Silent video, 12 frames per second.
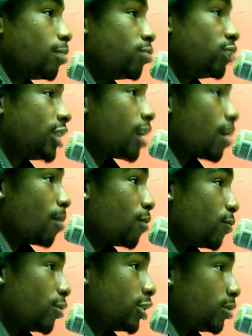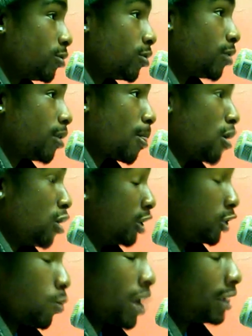project my voice more.
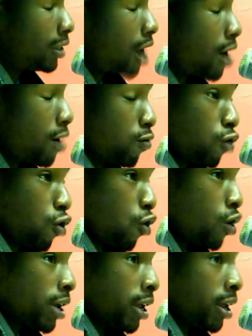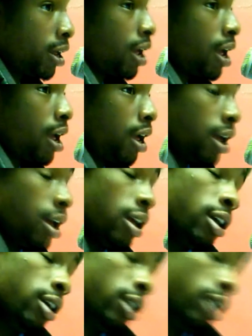So when I started recording
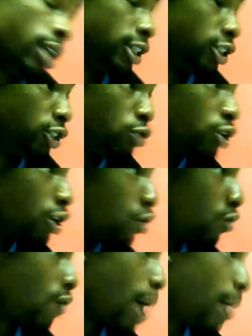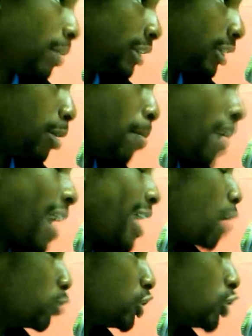in the studio, rapping into the mic,
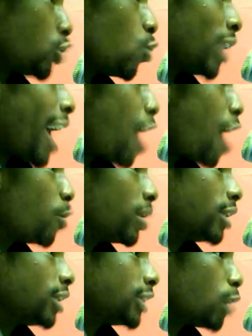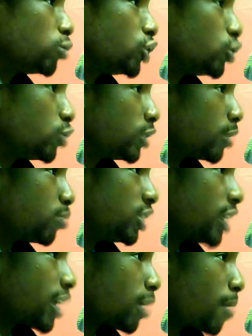I was so loud because I was used to
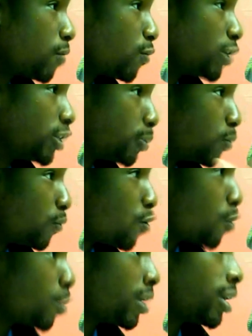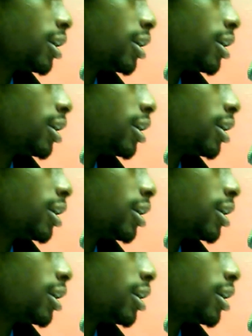projecting my voice performing.